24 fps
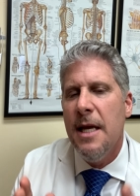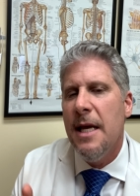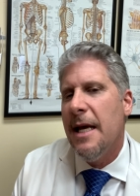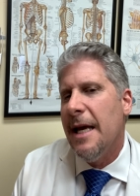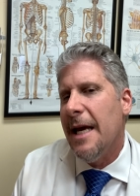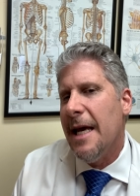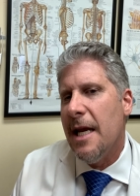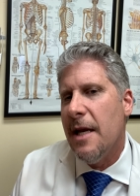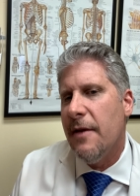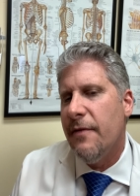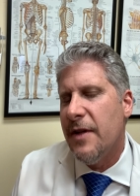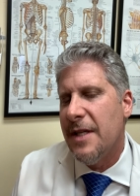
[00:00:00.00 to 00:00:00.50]

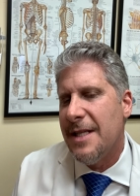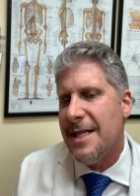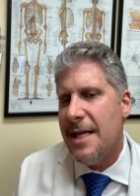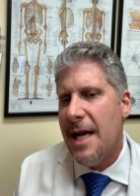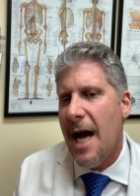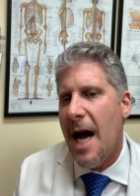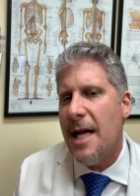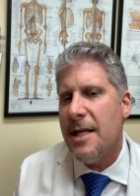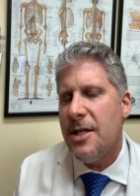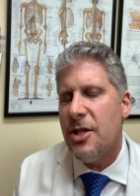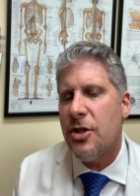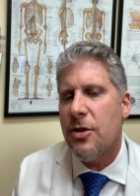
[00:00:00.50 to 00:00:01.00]
And if it's
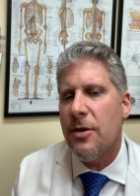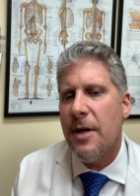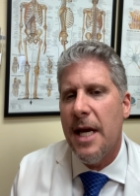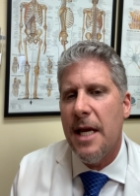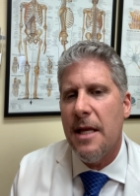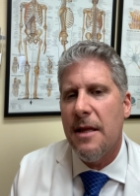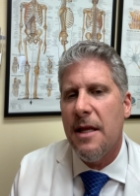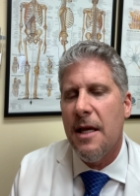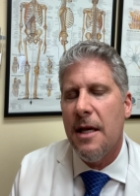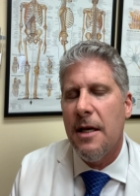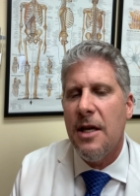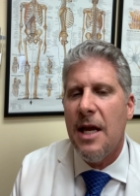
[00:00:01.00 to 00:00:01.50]
not
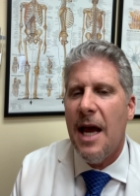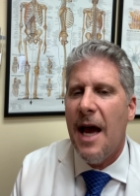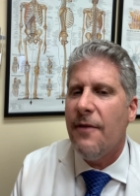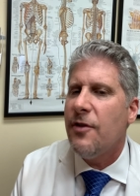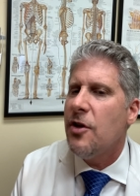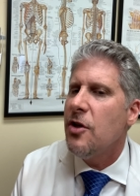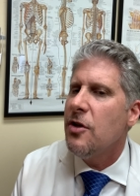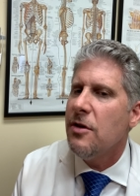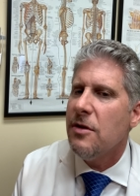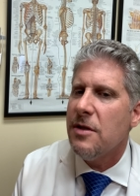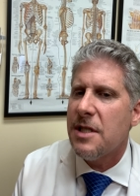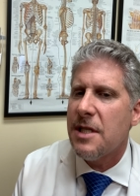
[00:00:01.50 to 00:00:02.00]
straight, then you have to
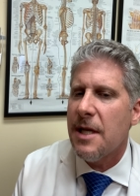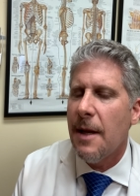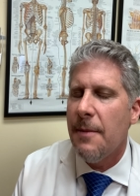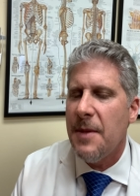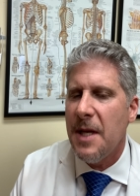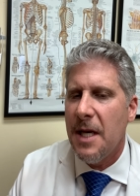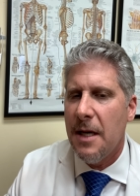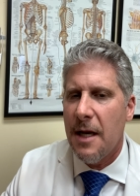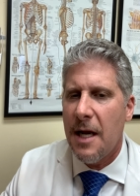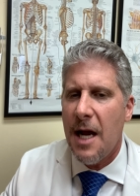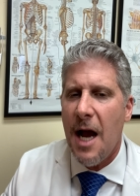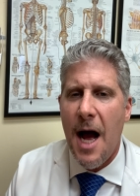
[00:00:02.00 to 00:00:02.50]
do something
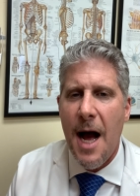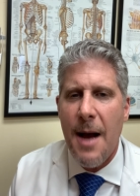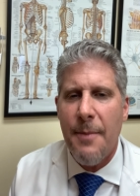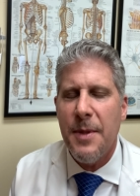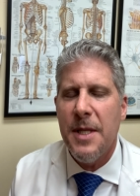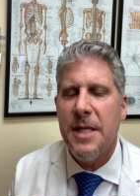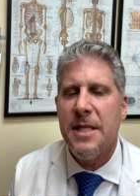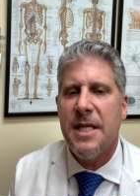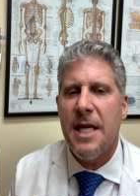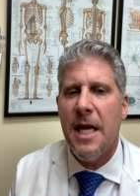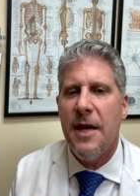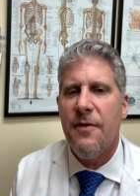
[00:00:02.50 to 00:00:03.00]
to
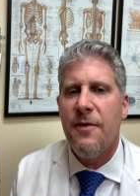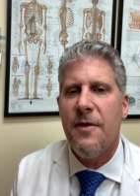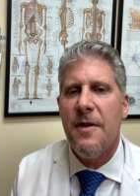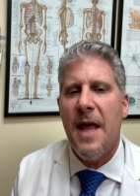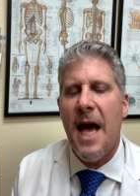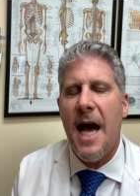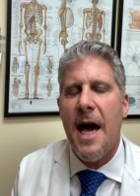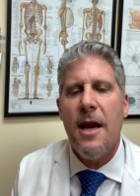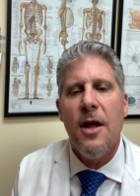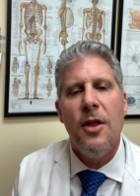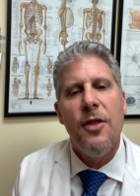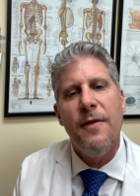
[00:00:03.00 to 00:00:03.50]
compensate for
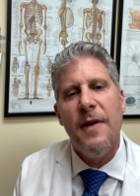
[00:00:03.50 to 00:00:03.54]
that.